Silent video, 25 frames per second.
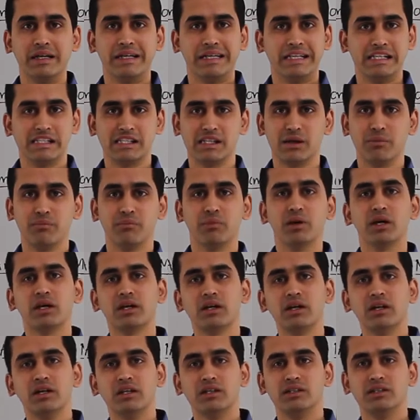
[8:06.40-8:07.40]
December,
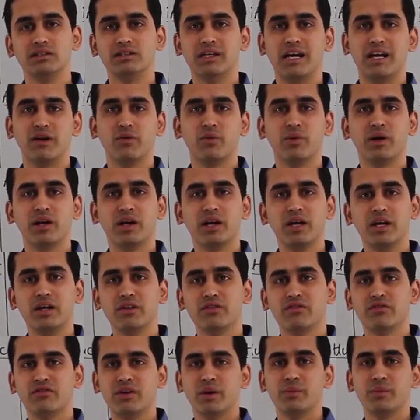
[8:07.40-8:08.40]
January,
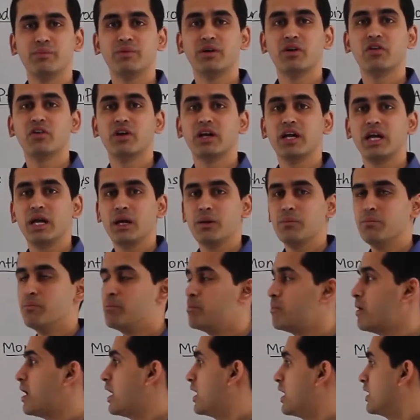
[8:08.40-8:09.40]
February,
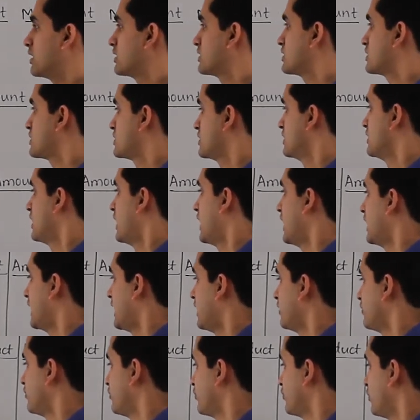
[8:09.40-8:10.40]
March, I'll
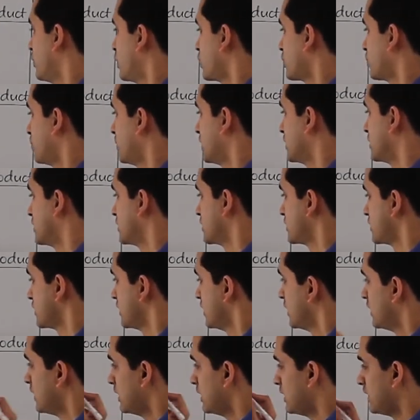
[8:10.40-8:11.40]
have 4 months.
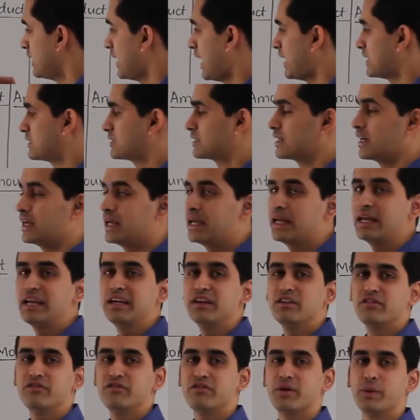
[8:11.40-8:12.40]
Lastly,
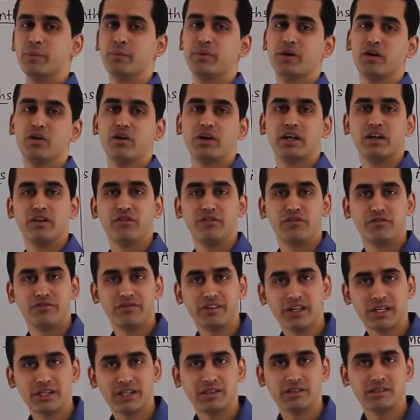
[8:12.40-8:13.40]
February
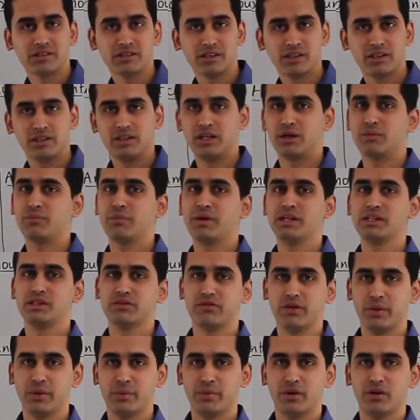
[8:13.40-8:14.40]
1st, that means
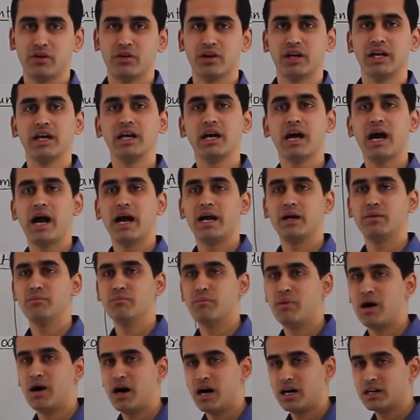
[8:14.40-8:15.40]
February and
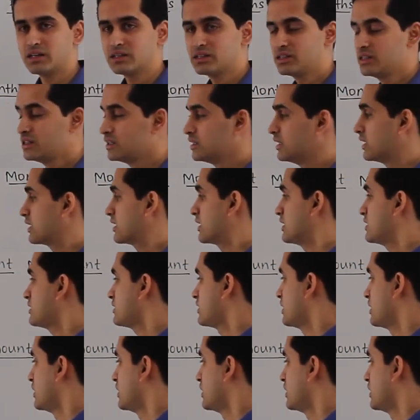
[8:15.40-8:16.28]
March, that is